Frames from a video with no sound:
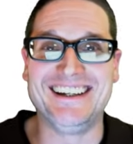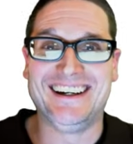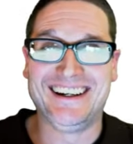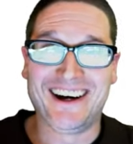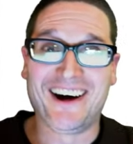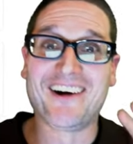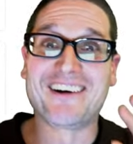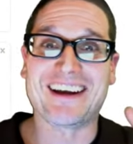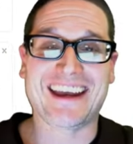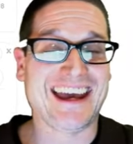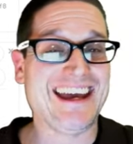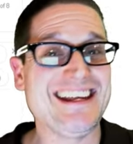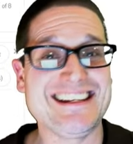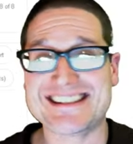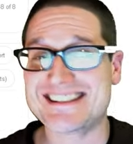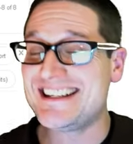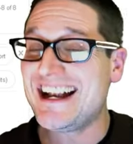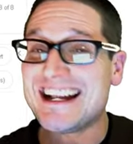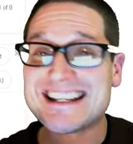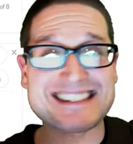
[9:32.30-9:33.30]
okay? It's
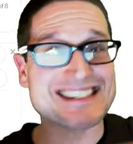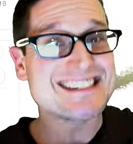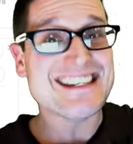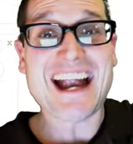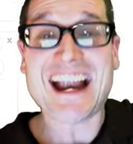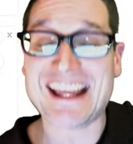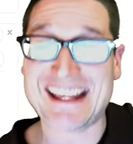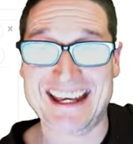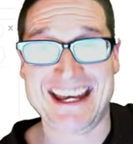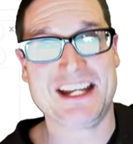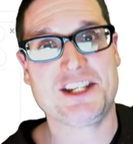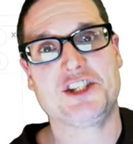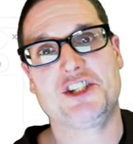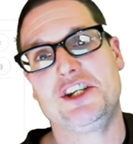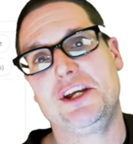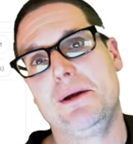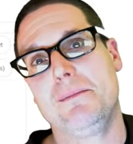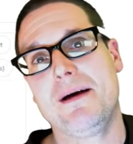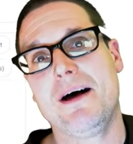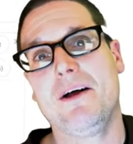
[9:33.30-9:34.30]
not static
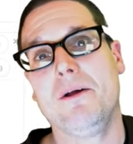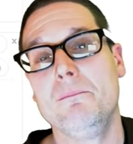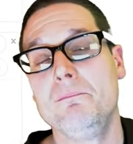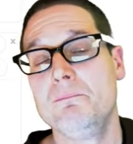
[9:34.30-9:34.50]
HTML.